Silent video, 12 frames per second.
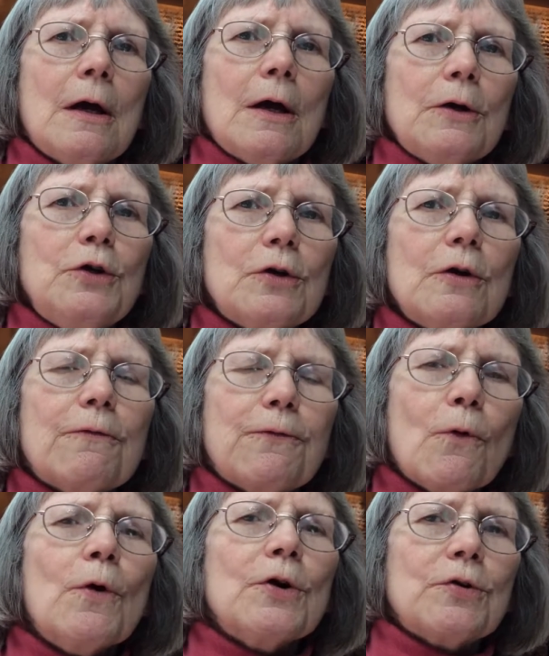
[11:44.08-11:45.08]
You could
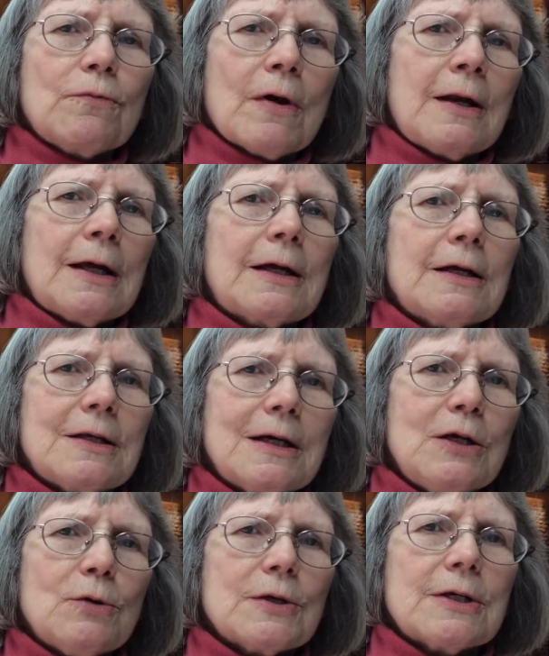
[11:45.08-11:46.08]
afford to run it
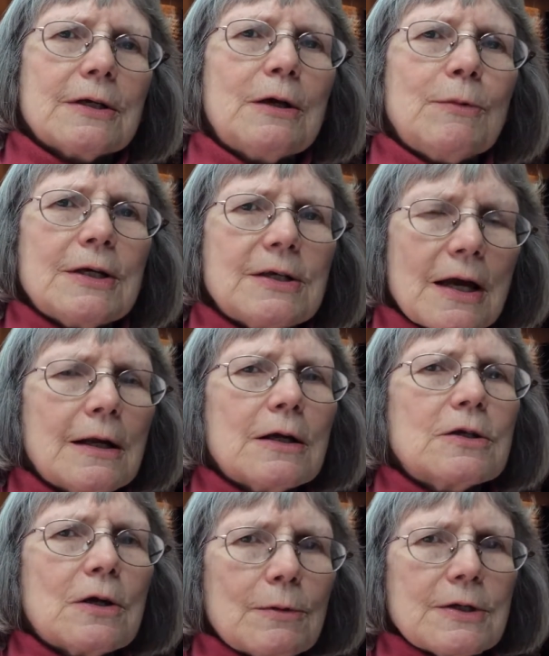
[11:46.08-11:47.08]
continuously. We set
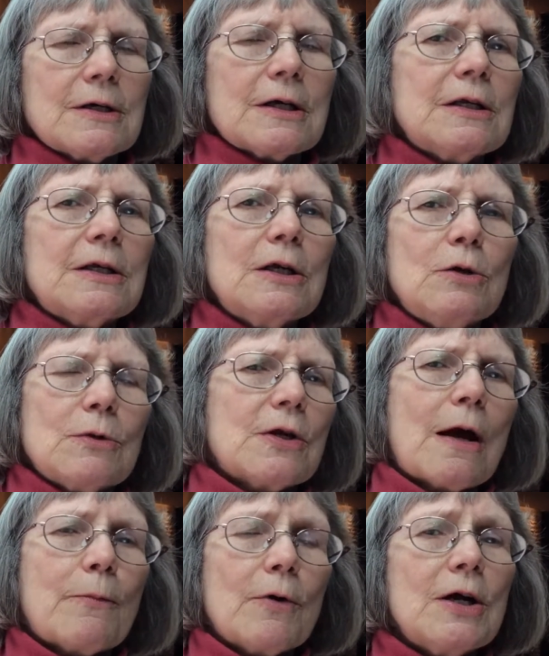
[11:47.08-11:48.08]
it so it's a continuous
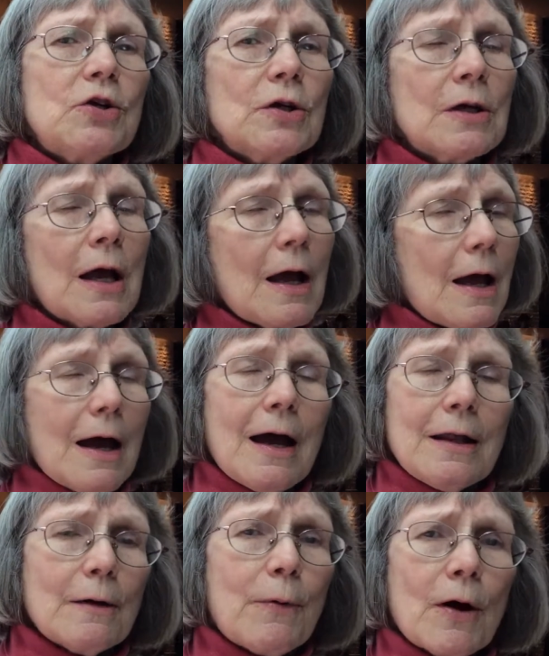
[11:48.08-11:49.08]
operation,
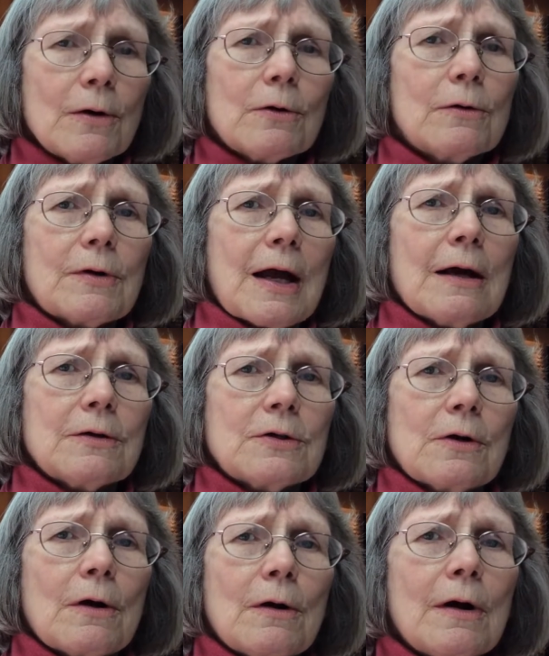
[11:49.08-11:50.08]
and the particle
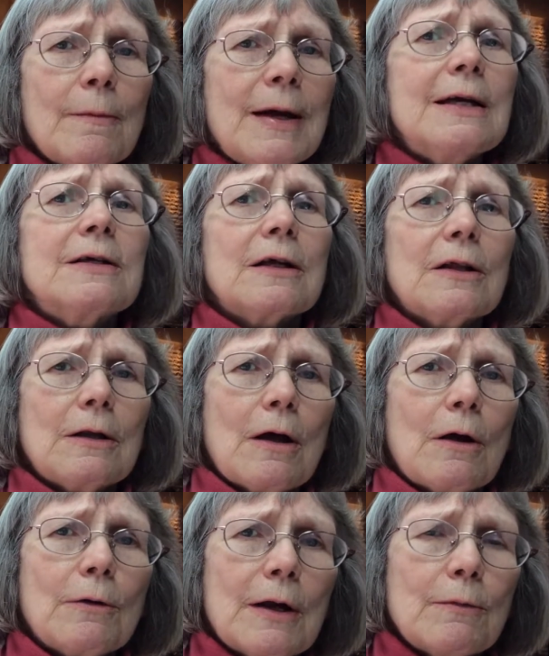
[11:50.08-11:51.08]
counts are amazingly
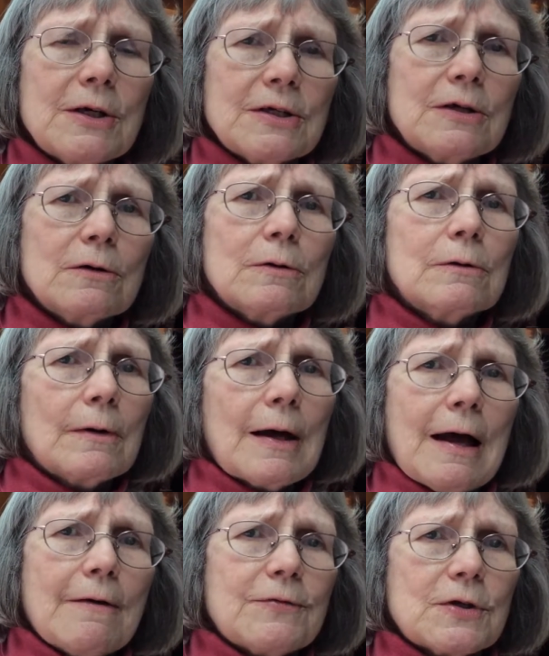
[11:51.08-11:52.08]
low. Now we still
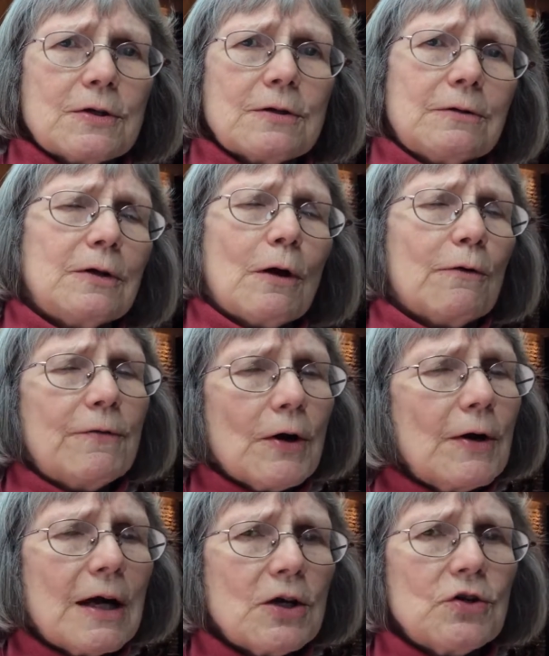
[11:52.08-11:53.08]
have
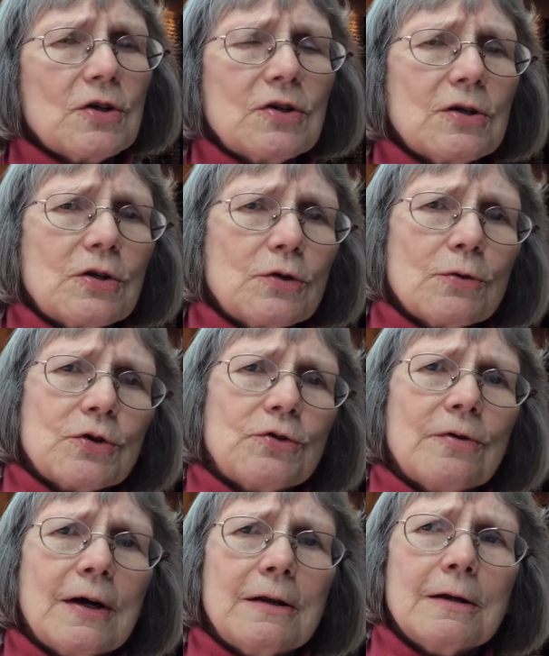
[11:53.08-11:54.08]
variations in source
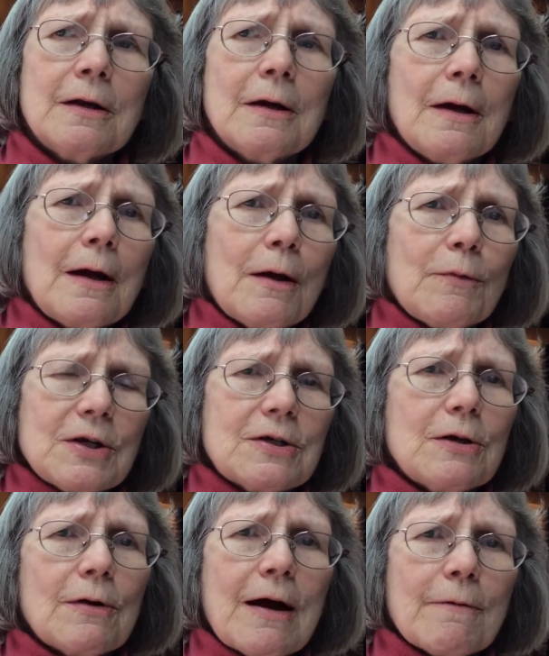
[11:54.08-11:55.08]
strength. We
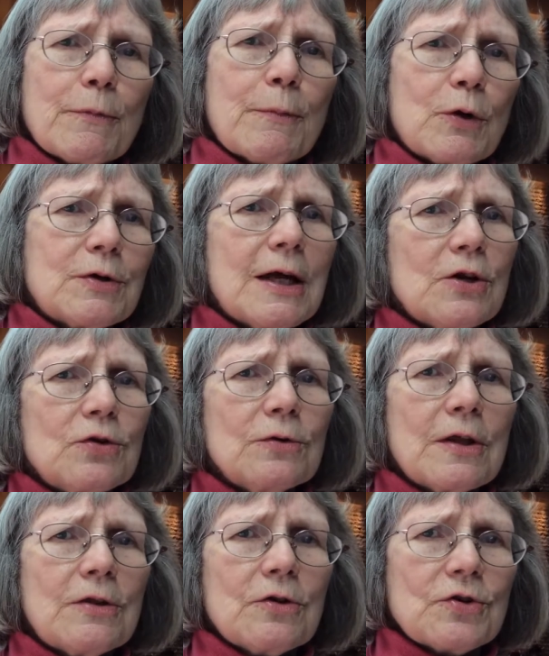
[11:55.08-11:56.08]
still have the potential
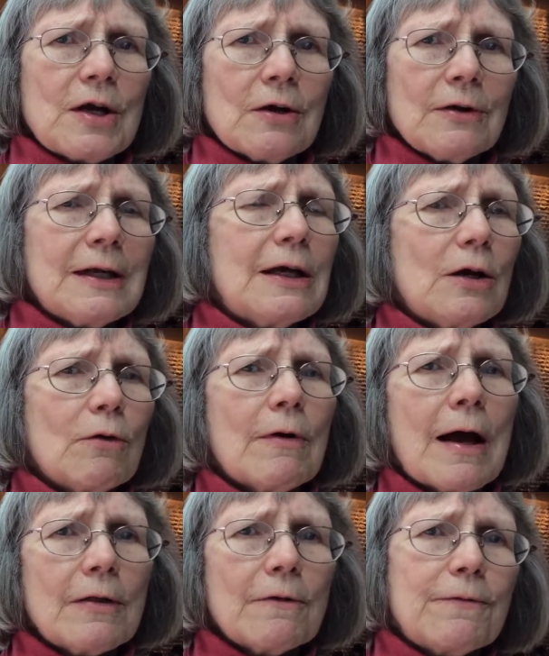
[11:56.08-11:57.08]
that there's air leaking
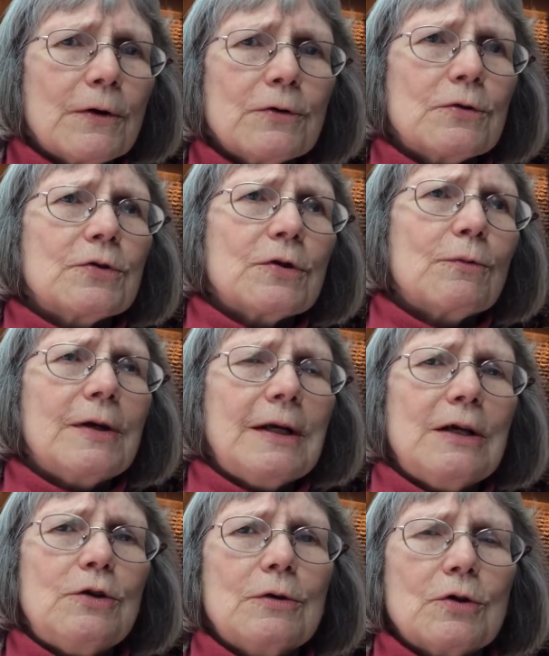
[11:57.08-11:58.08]
around the filters, and we
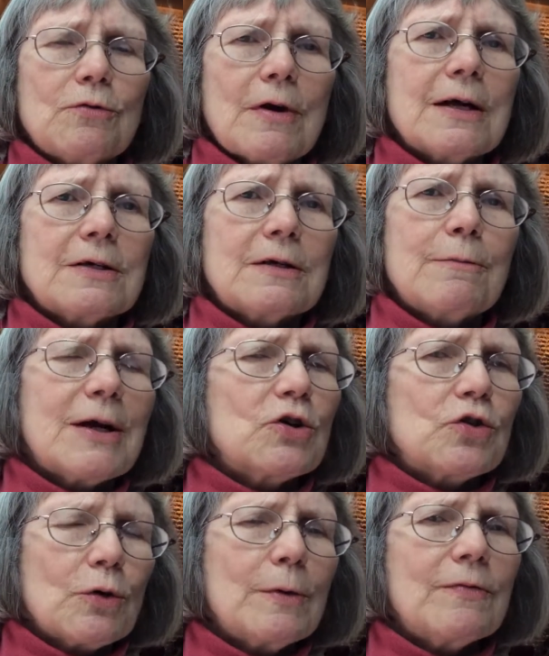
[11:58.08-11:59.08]
need to address to make
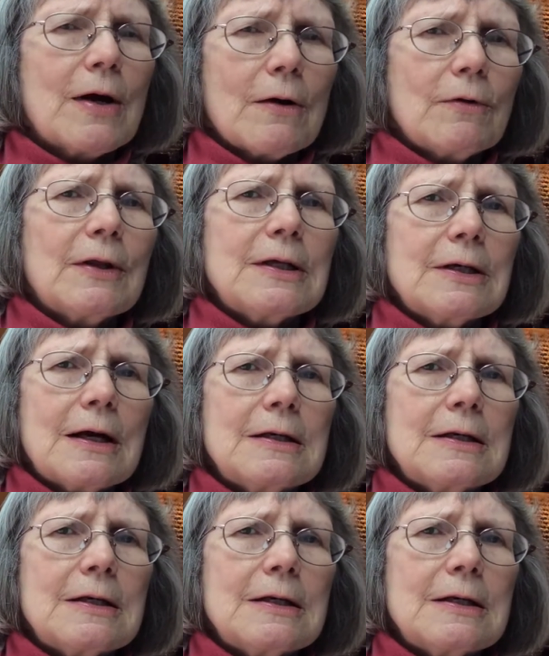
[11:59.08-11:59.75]
sure we've got really tight